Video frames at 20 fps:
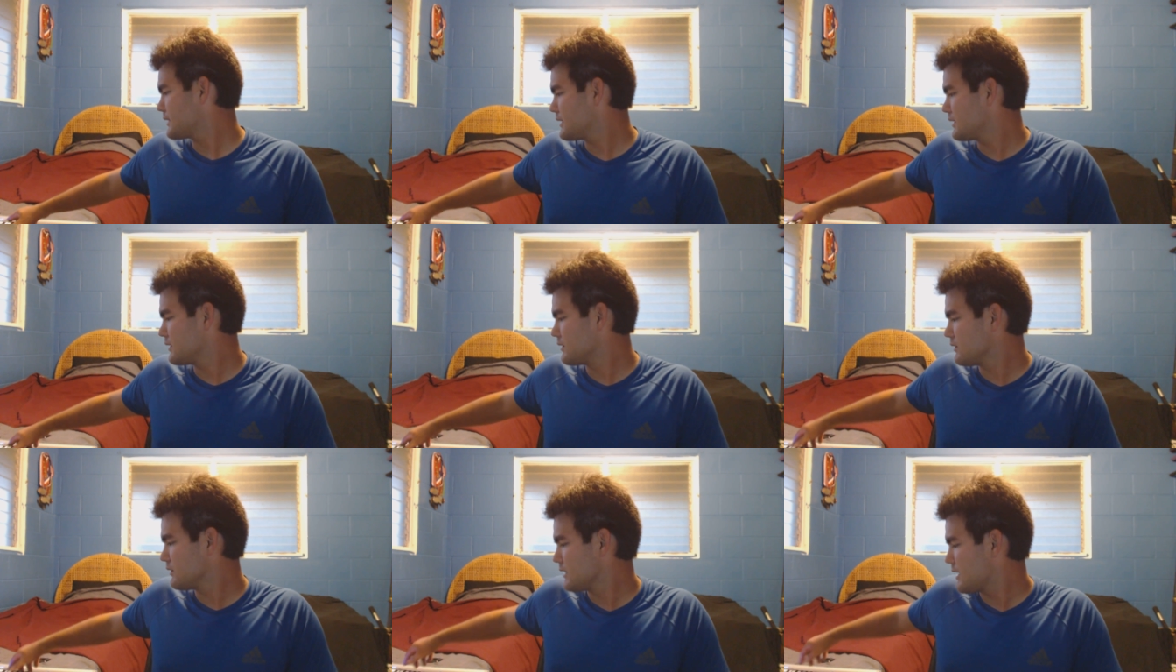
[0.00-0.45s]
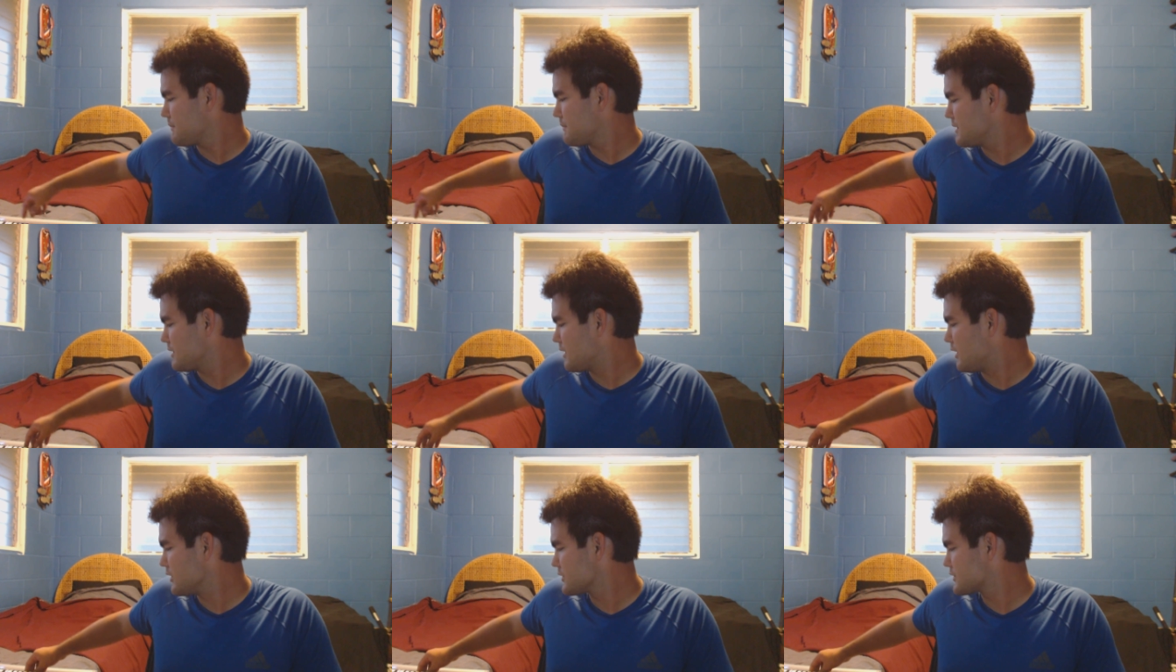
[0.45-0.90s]
you know, let
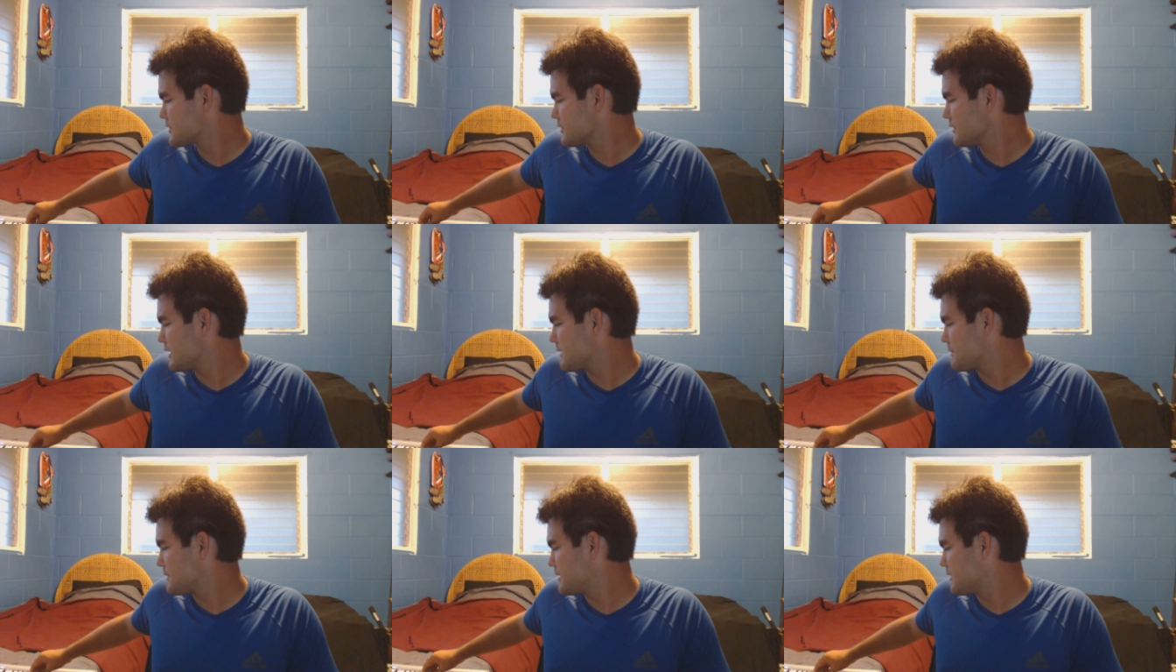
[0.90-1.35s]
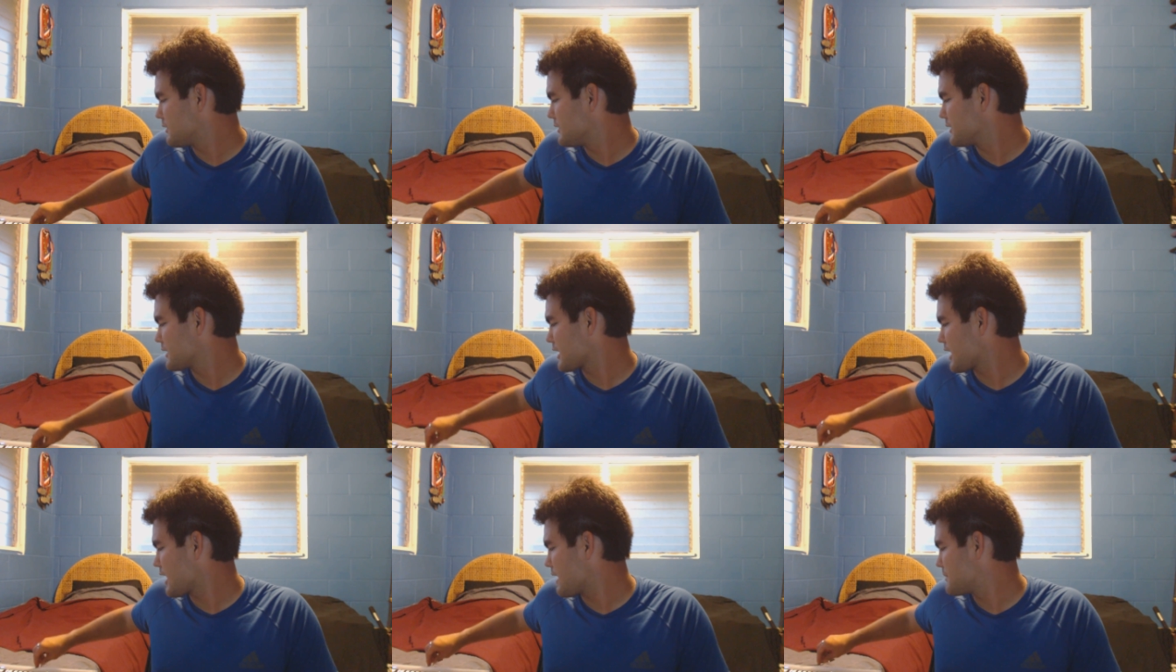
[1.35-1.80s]
me know
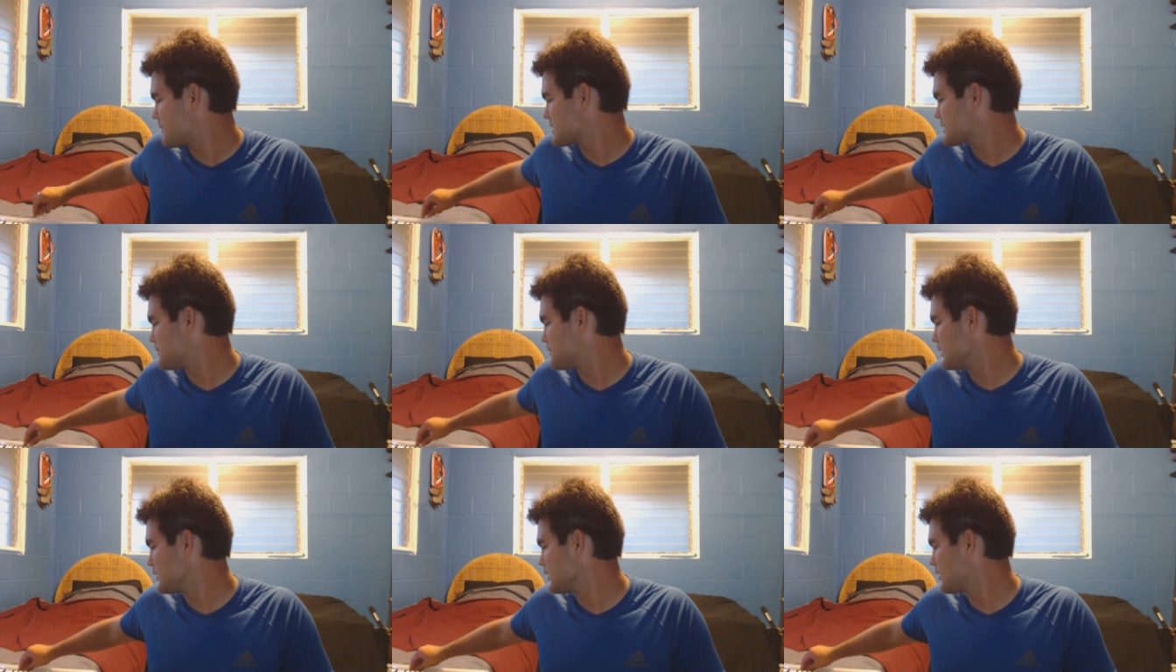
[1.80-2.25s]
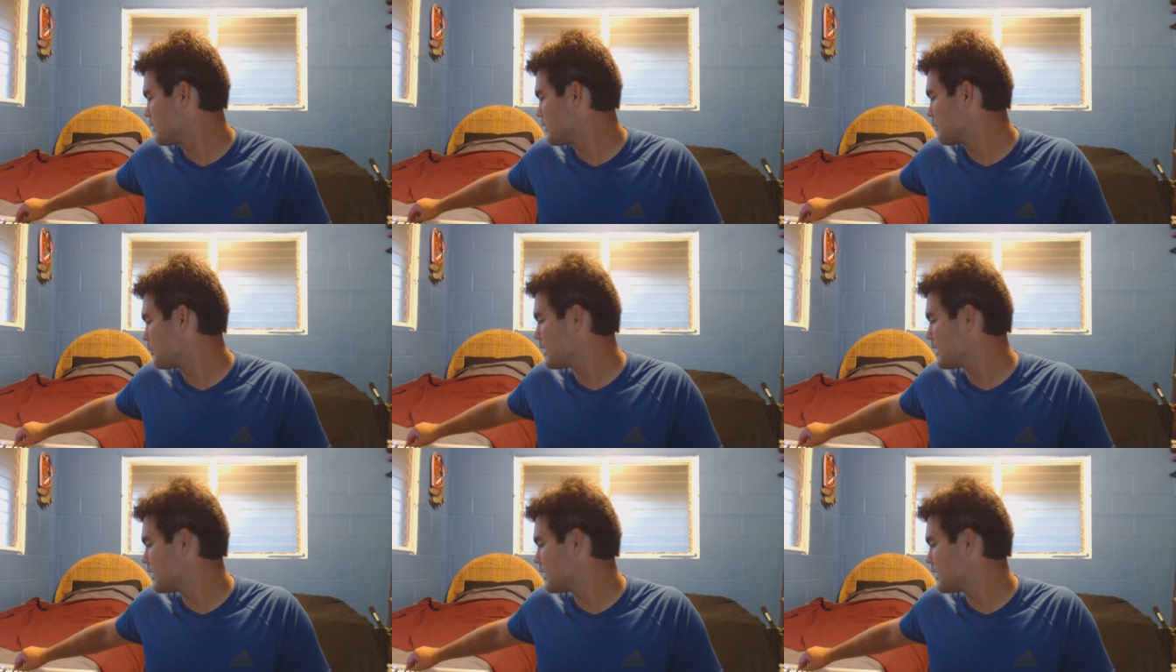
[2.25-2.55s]
in the comments below,